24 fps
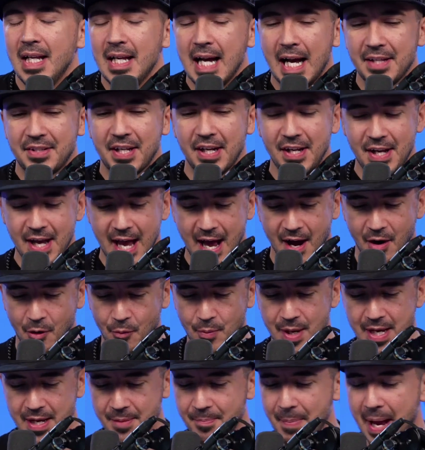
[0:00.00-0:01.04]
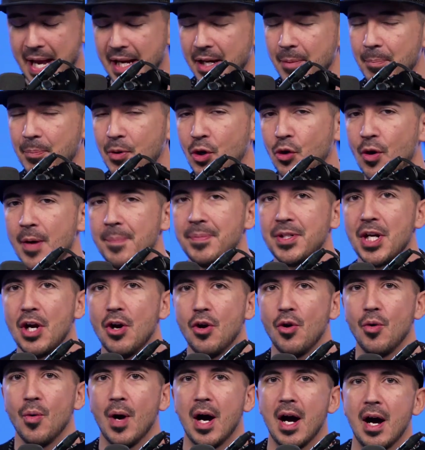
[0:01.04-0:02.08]
I'll tell you how we make
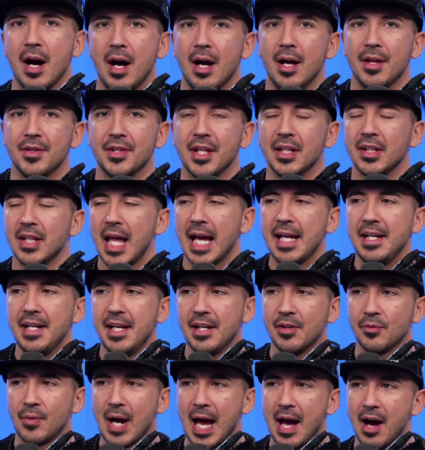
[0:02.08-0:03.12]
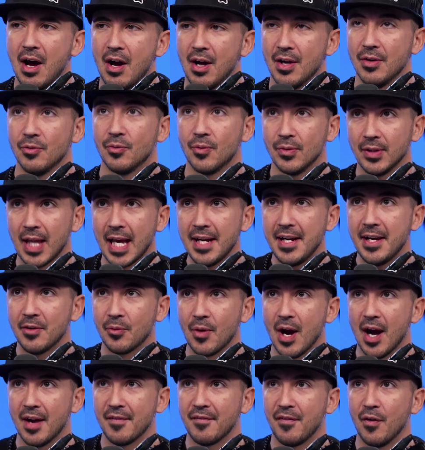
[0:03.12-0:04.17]
crypto, uh, the lightning rod, lightning
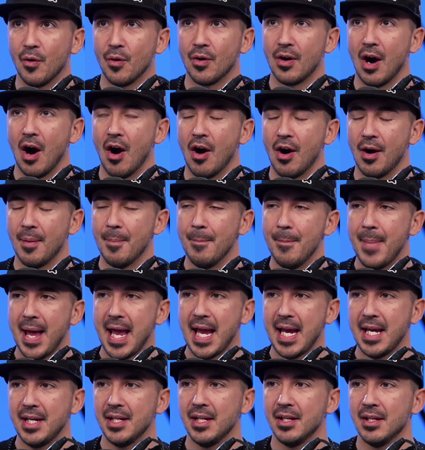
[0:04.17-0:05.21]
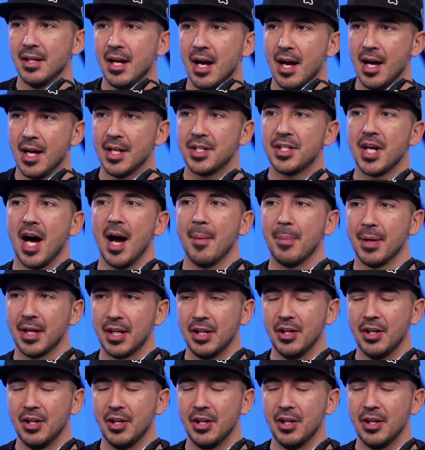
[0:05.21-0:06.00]
rod for our main, uh, topic.